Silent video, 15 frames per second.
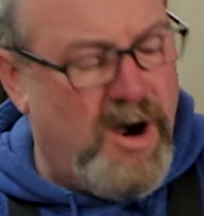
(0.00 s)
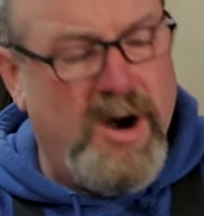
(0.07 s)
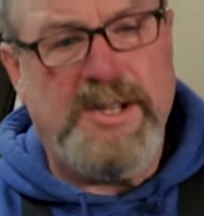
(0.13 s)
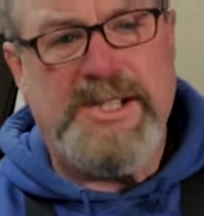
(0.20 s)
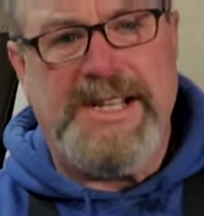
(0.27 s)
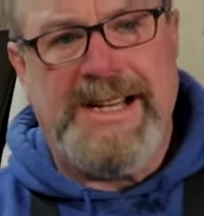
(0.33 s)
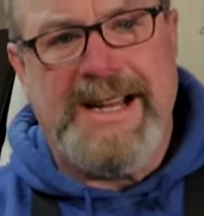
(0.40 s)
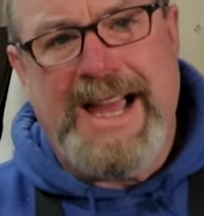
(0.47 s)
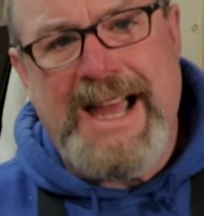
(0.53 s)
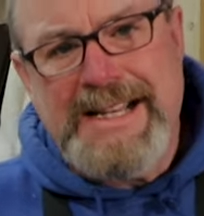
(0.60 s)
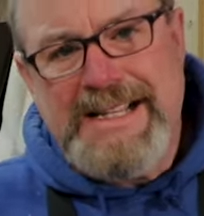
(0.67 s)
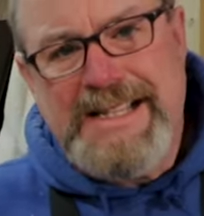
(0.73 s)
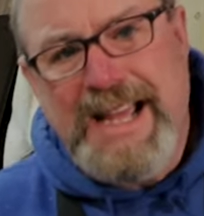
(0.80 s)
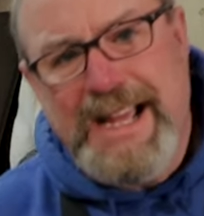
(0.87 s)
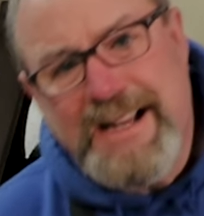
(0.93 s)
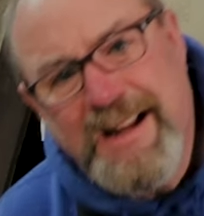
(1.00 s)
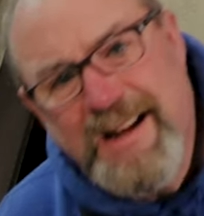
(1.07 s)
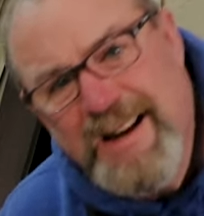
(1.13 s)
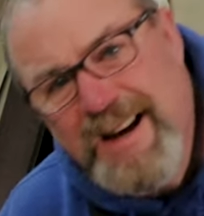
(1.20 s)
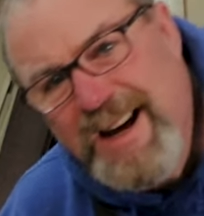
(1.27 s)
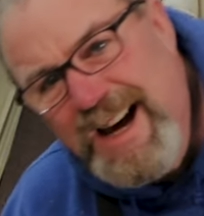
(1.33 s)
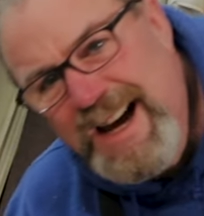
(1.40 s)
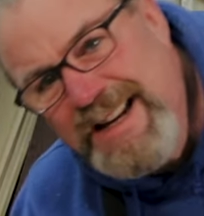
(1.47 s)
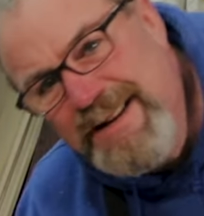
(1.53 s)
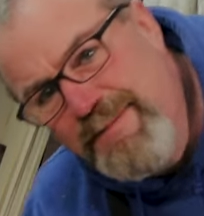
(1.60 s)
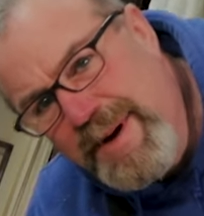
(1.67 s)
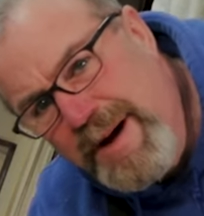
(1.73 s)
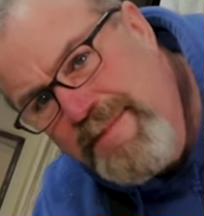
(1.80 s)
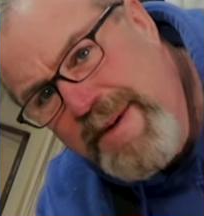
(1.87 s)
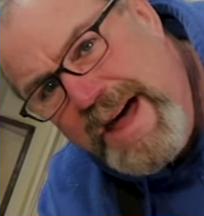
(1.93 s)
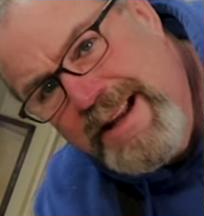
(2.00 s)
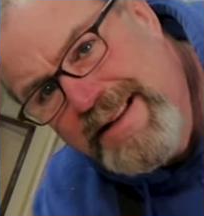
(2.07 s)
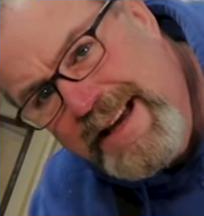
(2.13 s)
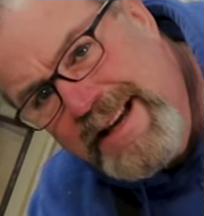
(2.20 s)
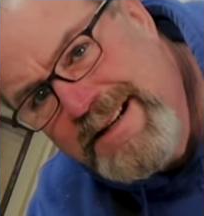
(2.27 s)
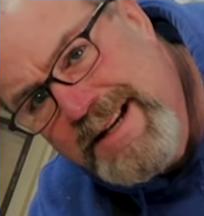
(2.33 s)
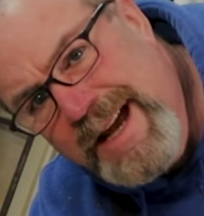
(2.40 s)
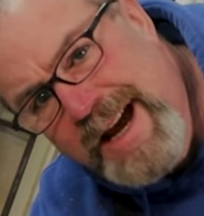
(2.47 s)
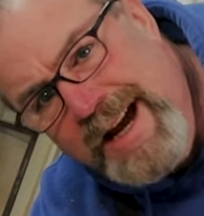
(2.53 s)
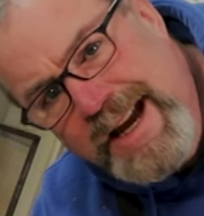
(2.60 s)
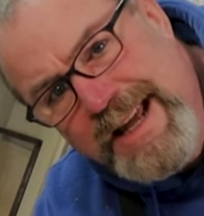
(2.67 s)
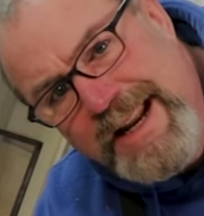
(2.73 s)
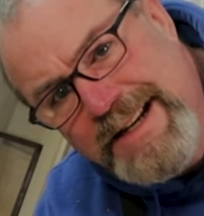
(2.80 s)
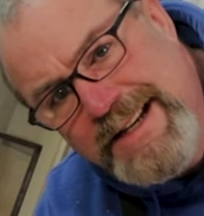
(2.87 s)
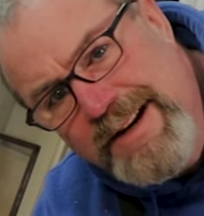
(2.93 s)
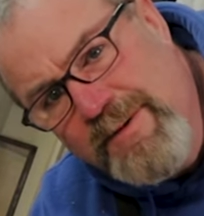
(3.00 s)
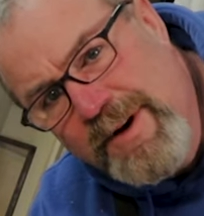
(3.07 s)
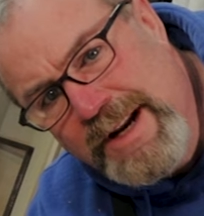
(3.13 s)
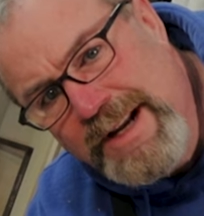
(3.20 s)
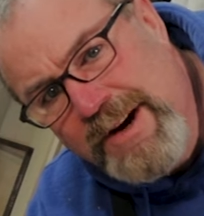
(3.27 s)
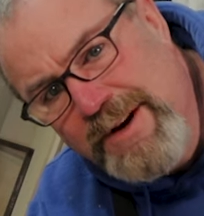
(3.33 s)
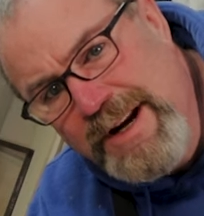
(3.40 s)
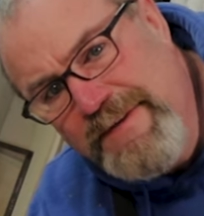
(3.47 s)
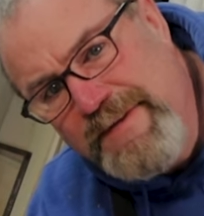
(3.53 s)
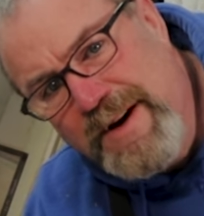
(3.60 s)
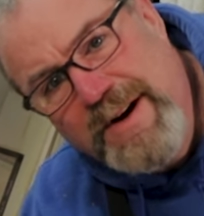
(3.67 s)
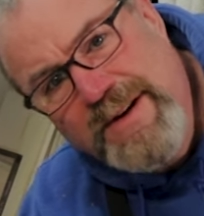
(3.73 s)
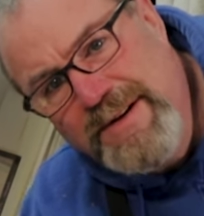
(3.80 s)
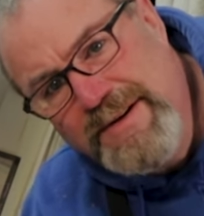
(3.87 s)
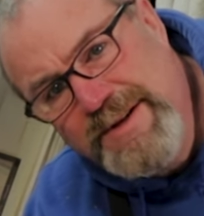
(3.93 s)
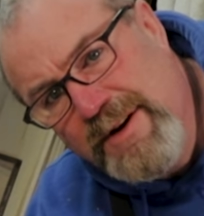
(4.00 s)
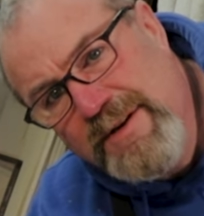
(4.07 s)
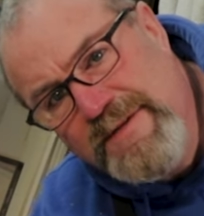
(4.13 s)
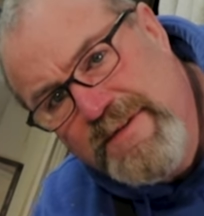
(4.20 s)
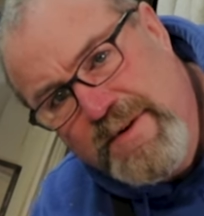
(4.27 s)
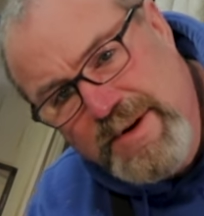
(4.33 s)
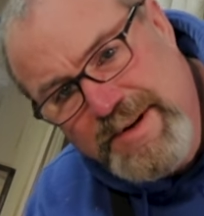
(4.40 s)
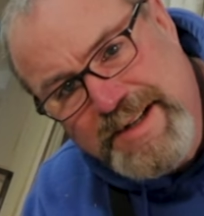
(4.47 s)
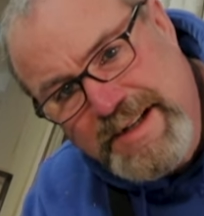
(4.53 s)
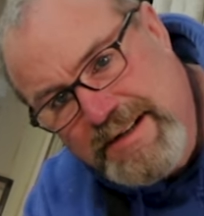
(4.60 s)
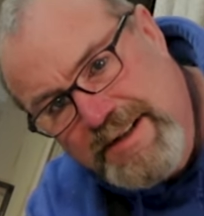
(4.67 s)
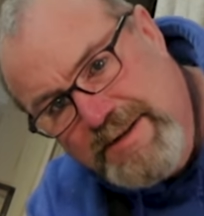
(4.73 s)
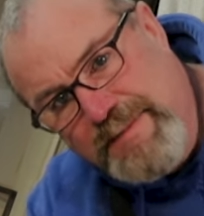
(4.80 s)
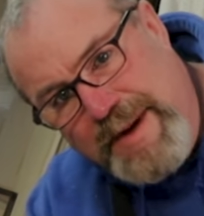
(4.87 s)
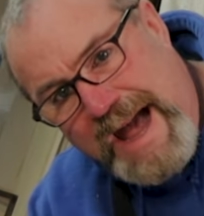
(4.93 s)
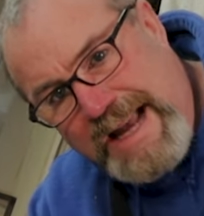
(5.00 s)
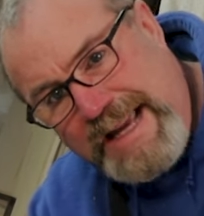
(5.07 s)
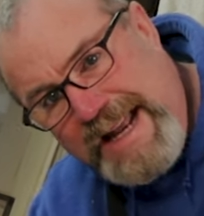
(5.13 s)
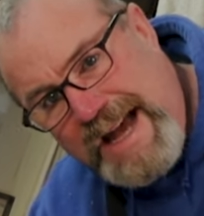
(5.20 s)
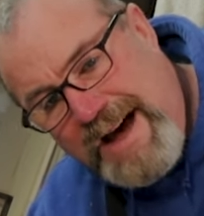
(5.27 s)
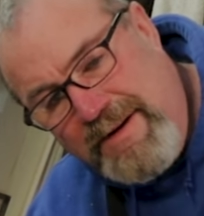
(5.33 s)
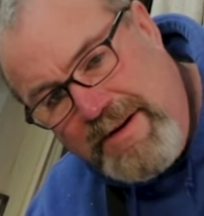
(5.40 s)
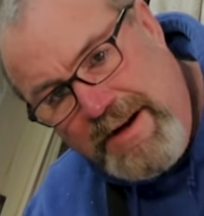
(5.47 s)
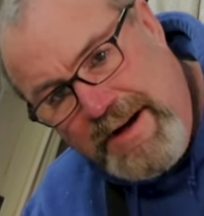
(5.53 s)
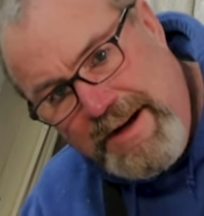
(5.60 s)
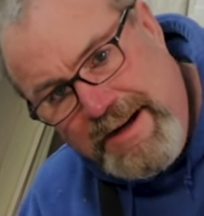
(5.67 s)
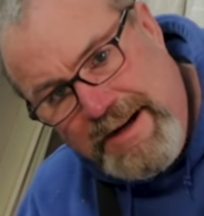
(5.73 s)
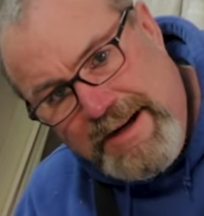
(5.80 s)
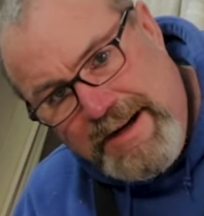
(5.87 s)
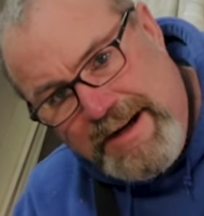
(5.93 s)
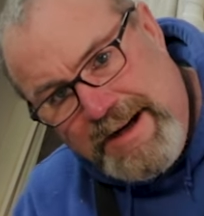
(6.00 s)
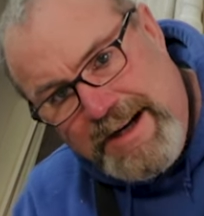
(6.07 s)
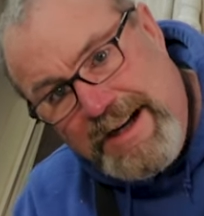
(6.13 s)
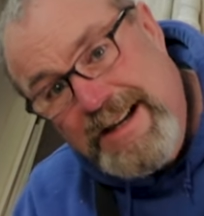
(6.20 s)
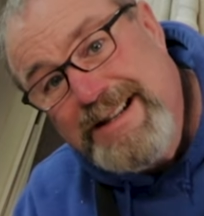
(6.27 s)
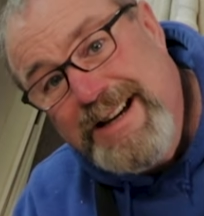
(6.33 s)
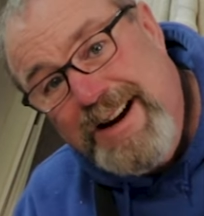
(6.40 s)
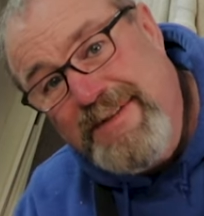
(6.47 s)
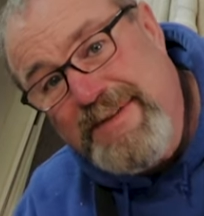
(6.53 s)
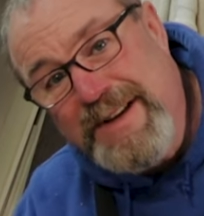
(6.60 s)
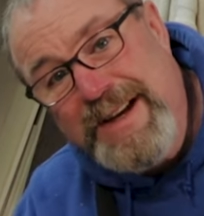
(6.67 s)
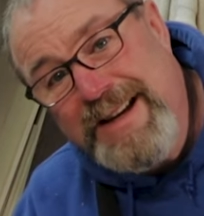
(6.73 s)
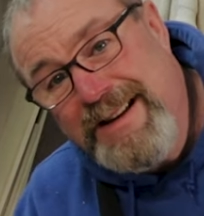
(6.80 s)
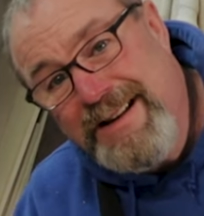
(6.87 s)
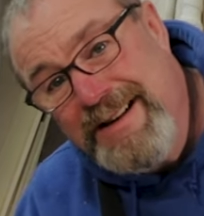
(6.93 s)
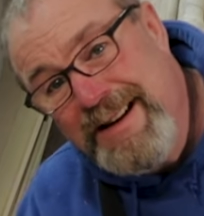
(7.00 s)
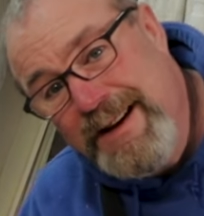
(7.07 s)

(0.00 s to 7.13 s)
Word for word: Archie, and I had to take, I had to bump at it like dink, and it didn't want to go any farther. Don't force it. Just back it out uh, carefully.